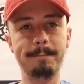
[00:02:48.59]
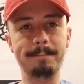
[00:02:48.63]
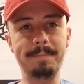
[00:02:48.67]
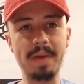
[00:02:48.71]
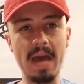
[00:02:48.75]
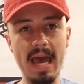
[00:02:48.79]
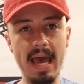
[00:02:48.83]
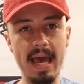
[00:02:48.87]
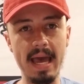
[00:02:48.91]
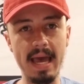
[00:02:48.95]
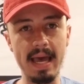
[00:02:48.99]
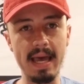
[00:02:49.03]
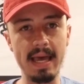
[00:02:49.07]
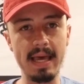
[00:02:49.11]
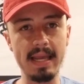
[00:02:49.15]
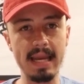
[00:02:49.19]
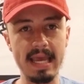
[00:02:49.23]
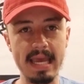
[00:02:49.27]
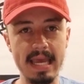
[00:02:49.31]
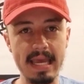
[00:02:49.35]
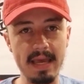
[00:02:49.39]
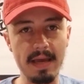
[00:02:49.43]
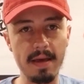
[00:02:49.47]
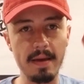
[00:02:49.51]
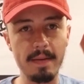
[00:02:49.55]

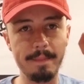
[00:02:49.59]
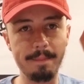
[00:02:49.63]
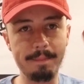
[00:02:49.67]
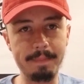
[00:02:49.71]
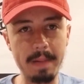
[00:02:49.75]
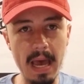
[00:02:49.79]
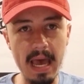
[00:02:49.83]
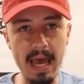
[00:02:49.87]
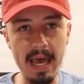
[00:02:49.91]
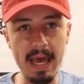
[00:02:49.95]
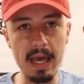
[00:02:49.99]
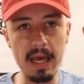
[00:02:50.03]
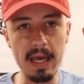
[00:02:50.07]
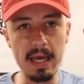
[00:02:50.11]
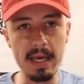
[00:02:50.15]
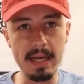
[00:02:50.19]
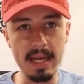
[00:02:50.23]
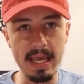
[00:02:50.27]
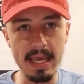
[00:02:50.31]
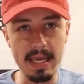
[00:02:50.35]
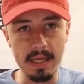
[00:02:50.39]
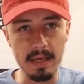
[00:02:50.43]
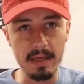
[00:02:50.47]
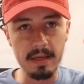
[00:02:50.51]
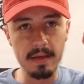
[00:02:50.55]
Benny,
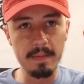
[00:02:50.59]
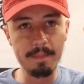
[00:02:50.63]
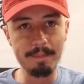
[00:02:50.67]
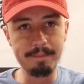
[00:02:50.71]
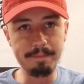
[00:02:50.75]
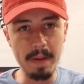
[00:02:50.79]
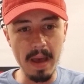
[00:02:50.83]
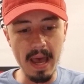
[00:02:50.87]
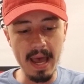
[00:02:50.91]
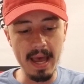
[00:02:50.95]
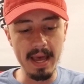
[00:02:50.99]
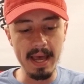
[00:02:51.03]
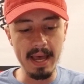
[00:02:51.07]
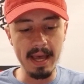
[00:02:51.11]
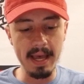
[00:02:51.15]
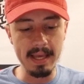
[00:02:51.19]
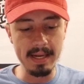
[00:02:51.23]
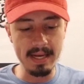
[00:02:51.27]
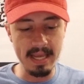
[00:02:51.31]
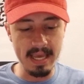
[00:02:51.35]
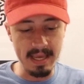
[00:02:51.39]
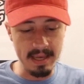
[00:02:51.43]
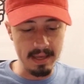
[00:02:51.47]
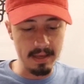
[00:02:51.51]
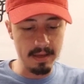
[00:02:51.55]
Benny,
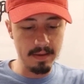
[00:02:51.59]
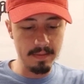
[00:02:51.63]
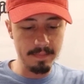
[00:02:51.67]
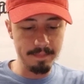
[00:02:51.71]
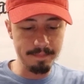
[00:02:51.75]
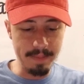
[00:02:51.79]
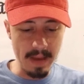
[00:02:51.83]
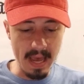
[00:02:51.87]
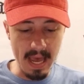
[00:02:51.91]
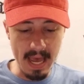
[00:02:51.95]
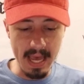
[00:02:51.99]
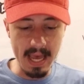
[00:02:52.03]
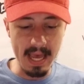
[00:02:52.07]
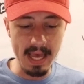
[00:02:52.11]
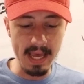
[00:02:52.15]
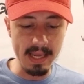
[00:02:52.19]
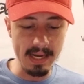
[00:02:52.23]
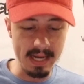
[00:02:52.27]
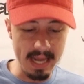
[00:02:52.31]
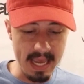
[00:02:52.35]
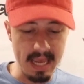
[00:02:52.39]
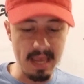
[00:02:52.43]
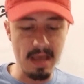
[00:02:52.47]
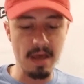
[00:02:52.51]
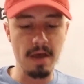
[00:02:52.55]
Benny,
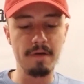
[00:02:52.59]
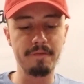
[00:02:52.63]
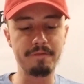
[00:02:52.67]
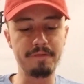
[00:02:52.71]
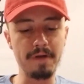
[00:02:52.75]
Benny.